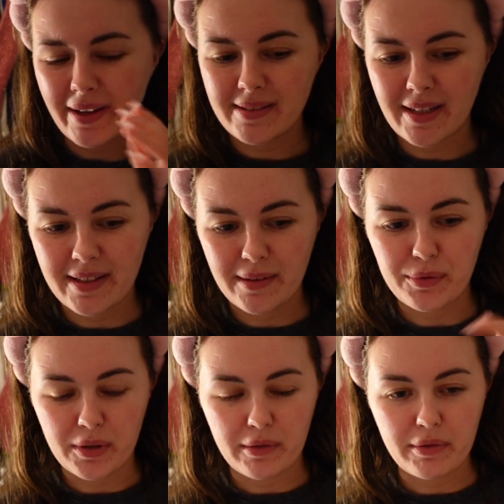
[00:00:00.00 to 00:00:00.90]
said I
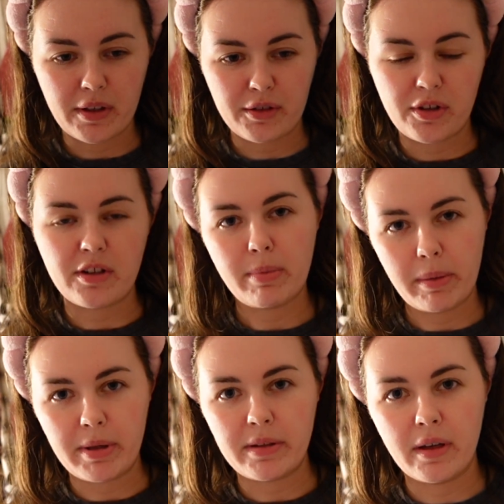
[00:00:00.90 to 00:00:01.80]
was going to finish this by
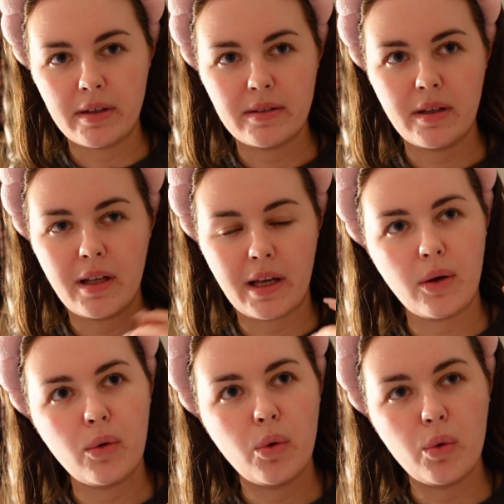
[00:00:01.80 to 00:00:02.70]
midnight. Like,
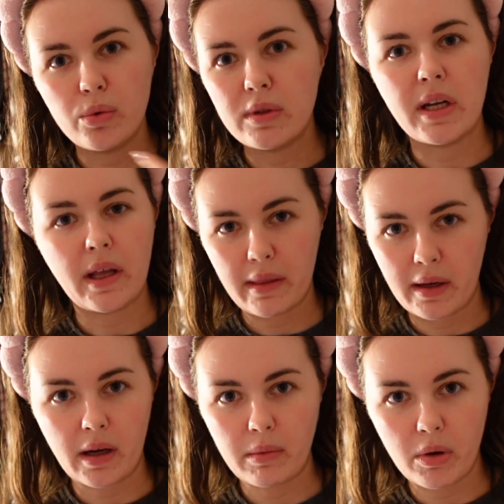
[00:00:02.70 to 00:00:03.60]
who did I
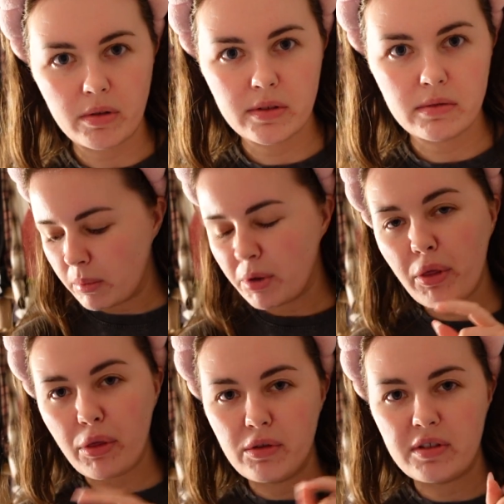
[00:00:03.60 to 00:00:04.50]
think I was? I'm only
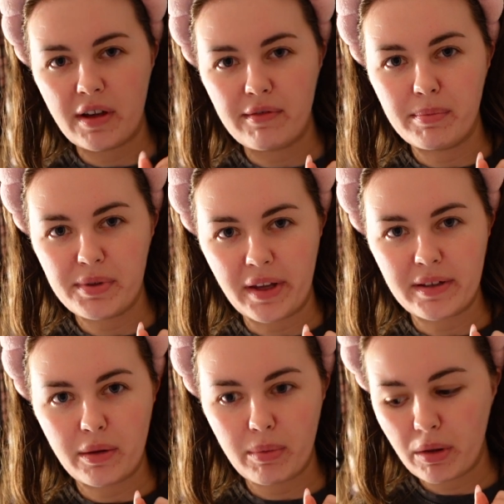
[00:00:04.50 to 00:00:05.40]
37%
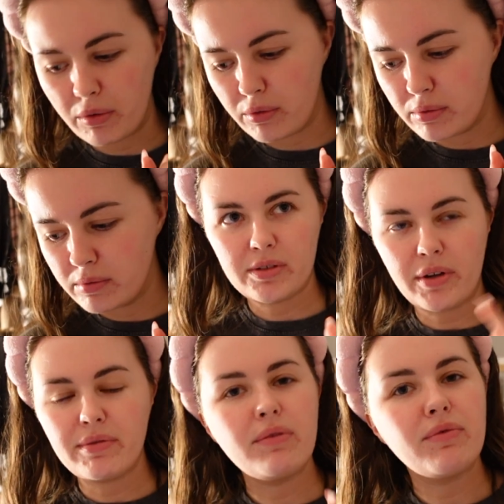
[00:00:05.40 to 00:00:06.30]
of the way through. So
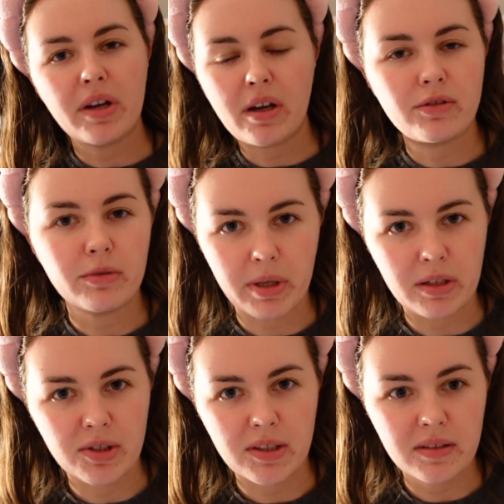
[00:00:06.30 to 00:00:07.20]
I haven't even read 100
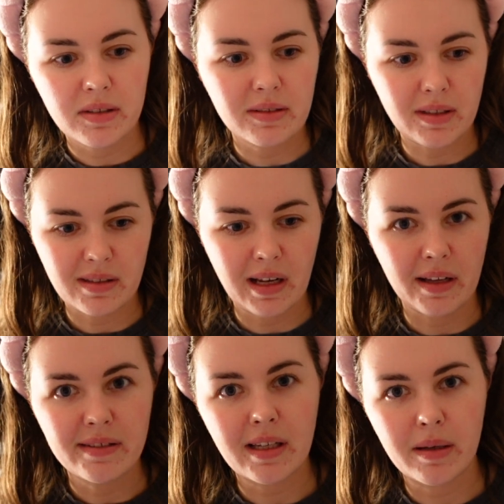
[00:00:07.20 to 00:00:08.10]
pages since the
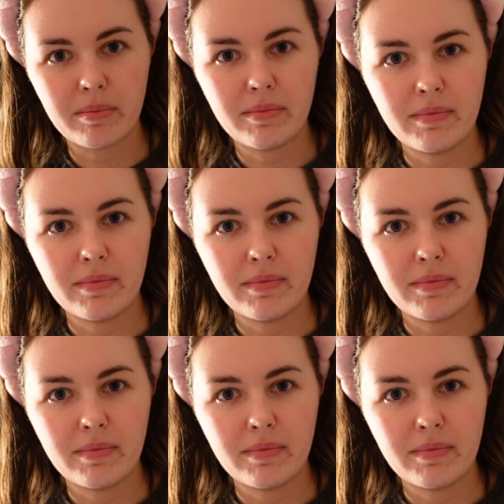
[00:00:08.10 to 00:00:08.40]
last time